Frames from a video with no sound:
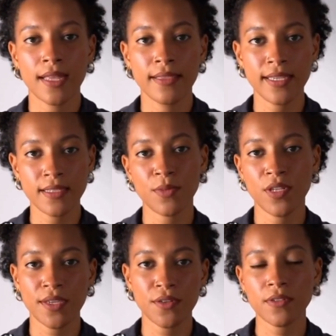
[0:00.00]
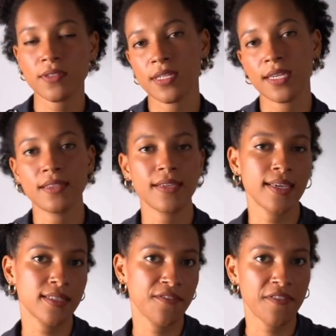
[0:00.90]
These molecules, in the
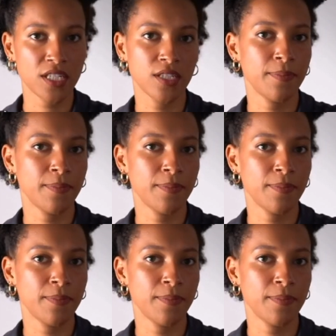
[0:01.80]
case of fashion